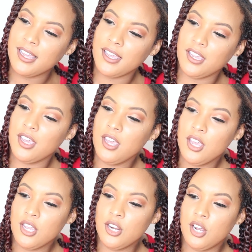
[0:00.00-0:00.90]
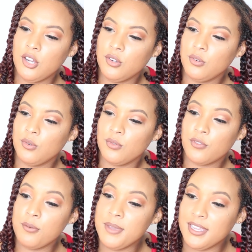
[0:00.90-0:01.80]
Like, you know,
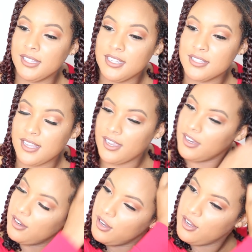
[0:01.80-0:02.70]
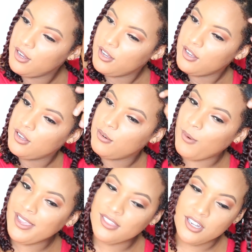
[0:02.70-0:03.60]
for me at least, like
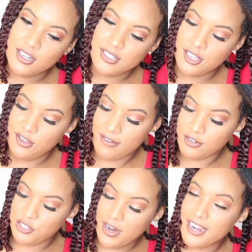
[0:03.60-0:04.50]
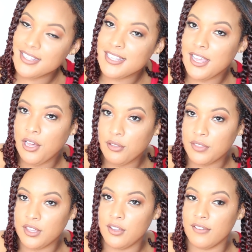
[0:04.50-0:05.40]
weight loss, like you have to try and stay
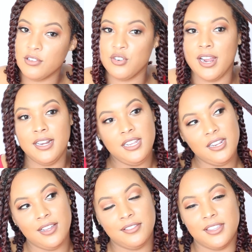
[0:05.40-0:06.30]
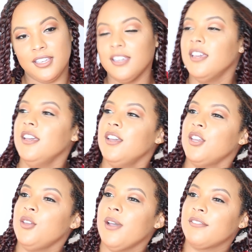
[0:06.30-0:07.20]
healthy. You have to try and eat healthy.
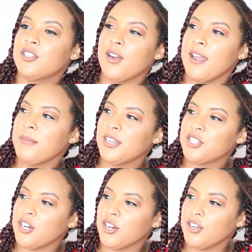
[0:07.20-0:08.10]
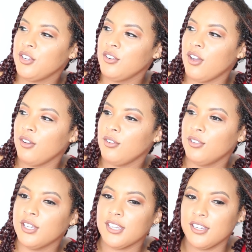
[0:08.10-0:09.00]
You have to try and make sure, you know, you're
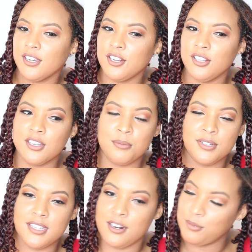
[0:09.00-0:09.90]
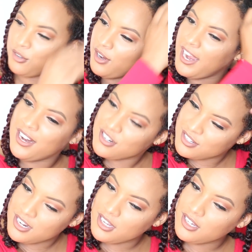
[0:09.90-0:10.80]
looking good, you're looking presentable, your hair's
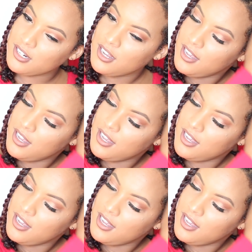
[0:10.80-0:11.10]
done.